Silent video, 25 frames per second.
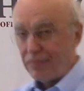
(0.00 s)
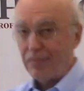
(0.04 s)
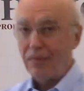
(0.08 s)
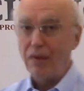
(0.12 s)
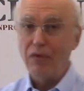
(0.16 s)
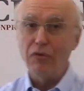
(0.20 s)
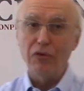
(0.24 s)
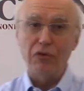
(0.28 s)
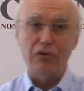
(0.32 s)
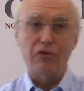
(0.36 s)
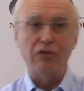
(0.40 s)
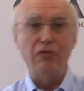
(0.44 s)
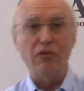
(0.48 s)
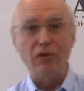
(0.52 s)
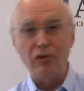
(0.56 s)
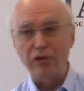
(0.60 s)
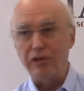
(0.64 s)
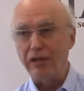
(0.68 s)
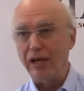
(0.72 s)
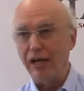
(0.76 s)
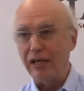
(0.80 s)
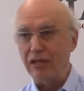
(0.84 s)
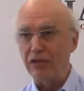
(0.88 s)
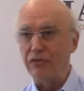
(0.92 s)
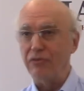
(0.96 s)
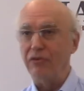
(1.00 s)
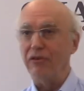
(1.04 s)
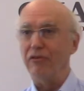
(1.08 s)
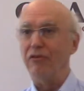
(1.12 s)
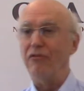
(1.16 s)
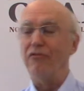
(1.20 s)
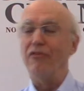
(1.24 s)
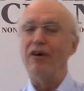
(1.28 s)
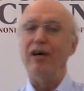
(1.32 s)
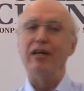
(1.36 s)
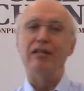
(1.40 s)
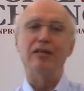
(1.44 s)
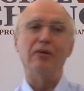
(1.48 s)
First of all, thanks for
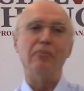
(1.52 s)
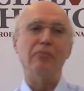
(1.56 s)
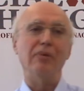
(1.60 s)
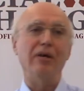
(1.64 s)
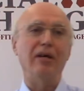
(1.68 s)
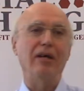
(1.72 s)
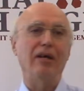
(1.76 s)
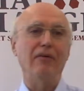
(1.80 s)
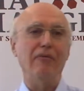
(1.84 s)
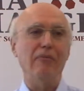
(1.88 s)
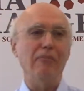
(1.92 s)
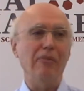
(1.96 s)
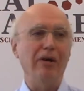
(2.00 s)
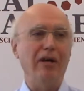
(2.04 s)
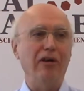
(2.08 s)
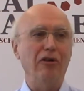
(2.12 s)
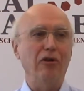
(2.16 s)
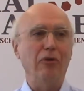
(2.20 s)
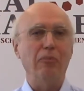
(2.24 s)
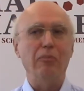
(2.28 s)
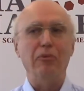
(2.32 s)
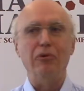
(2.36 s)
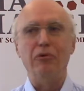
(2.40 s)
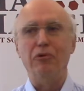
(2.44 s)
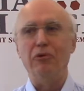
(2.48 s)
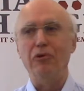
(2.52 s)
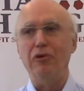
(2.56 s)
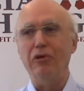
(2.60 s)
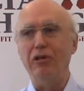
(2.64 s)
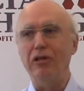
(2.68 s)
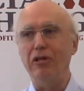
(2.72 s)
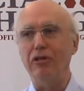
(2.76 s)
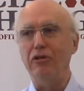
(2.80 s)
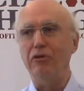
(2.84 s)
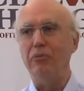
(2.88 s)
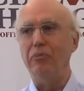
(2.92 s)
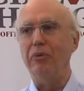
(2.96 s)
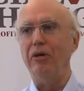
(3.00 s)
inviting me, giving me an
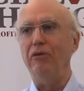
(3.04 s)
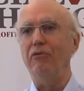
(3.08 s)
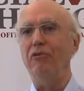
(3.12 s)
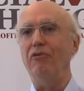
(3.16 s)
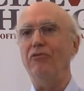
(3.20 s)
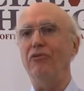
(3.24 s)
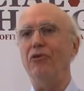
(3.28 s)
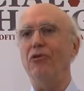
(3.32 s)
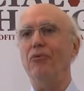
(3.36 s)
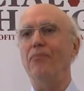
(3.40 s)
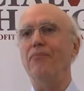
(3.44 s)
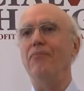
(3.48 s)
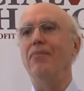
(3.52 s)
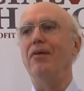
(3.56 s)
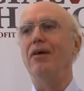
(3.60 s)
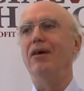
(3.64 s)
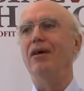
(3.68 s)
opportunity to be with you.